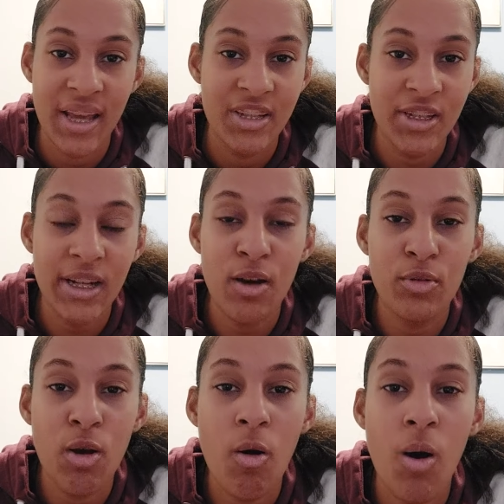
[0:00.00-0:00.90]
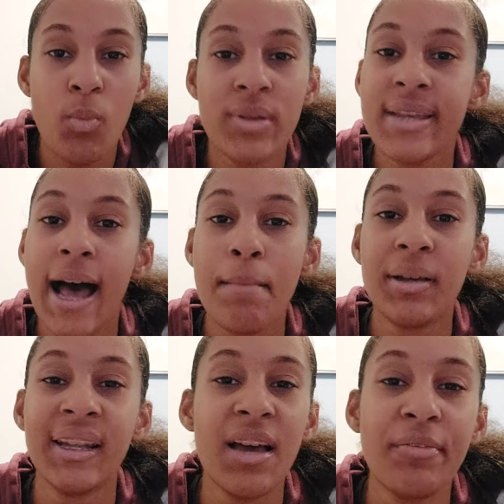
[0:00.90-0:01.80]
she don't know on what type
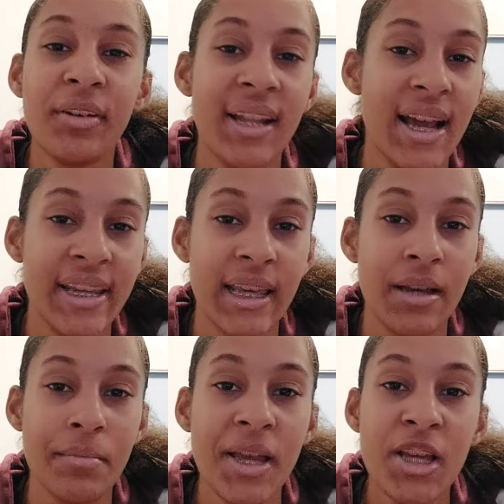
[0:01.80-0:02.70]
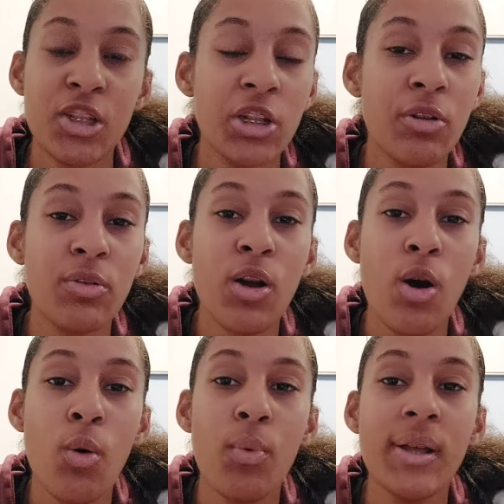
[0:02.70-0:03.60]
of level i am she don't
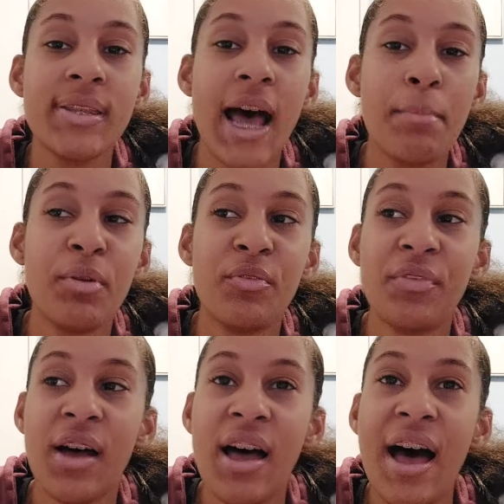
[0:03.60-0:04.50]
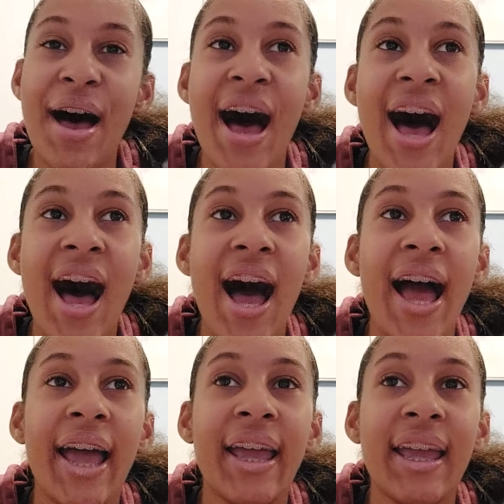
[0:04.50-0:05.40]
know what type of
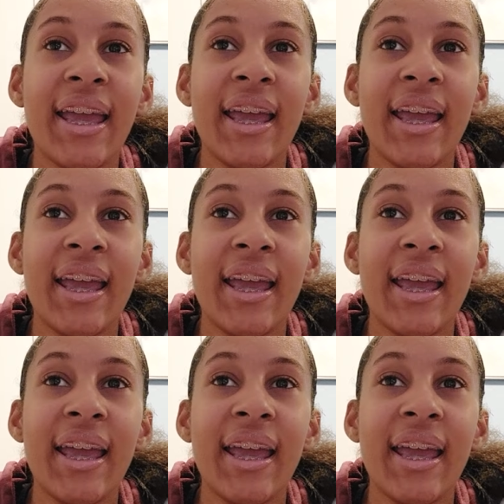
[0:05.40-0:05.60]
high